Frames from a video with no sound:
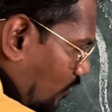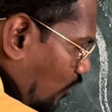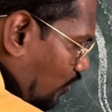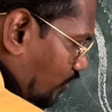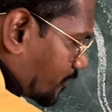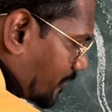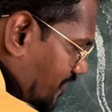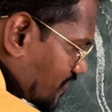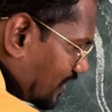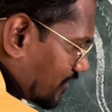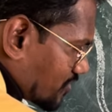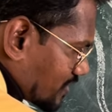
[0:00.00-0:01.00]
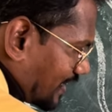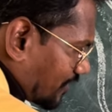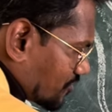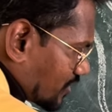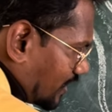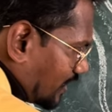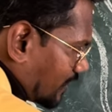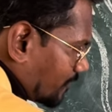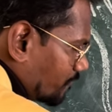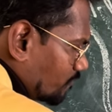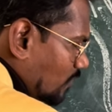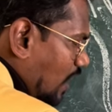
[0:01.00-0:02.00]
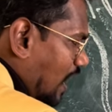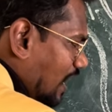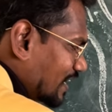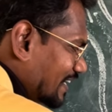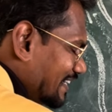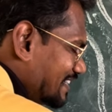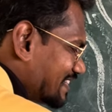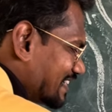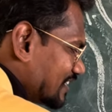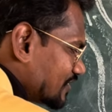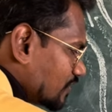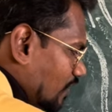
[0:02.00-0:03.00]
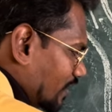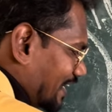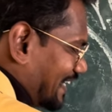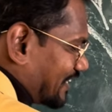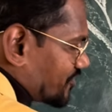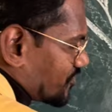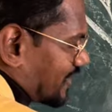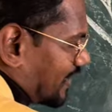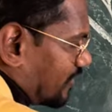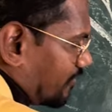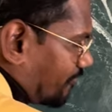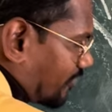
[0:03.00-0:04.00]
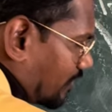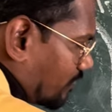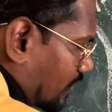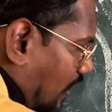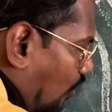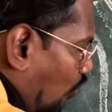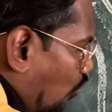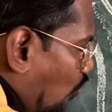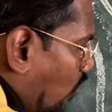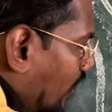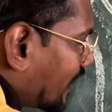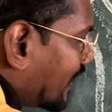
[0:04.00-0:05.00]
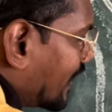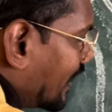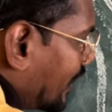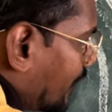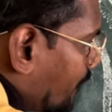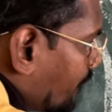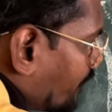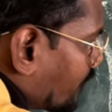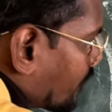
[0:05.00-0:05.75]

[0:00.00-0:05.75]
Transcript: more special structure arises or extend from the ovary,